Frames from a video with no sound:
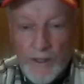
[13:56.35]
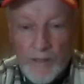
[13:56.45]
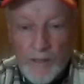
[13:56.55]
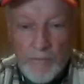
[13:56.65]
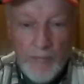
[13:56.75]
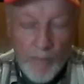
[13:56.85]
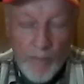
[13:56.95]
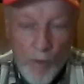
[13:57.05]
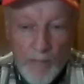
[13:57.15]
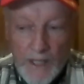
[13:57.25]
and, make
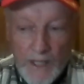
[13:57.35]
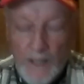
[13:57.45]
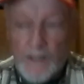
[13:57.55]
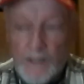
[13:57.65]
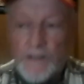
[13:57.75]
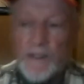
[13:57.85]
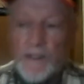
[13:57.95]
more money and uh,